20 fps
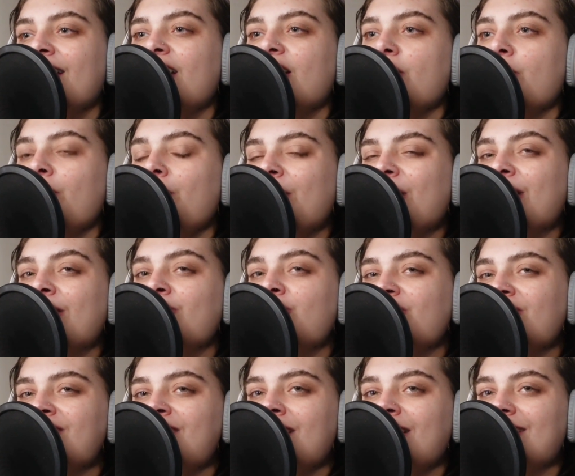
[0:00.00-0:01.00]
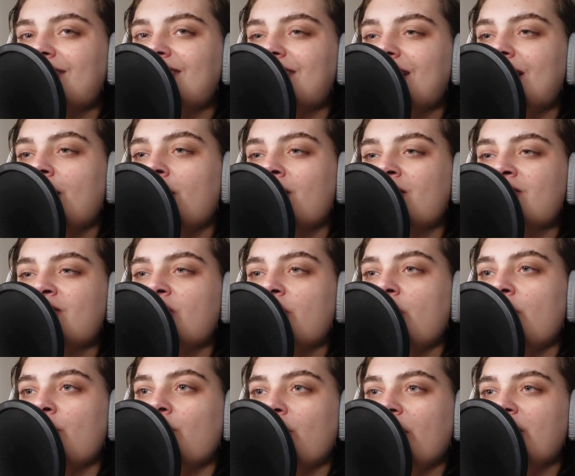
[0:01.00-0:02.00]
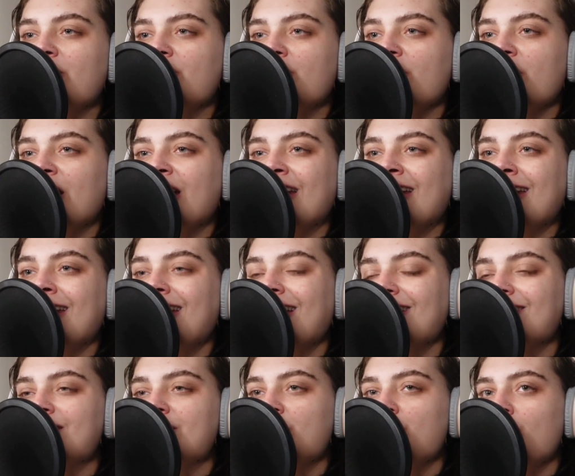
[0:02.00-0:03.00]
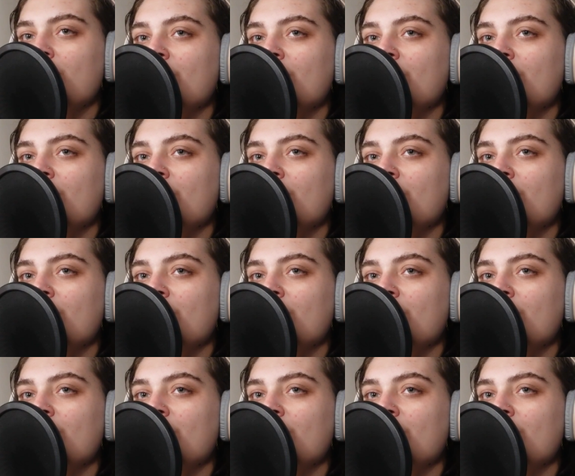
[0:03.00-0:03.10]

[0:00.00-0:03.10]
It would be interesting to see also, though, Frasier in his new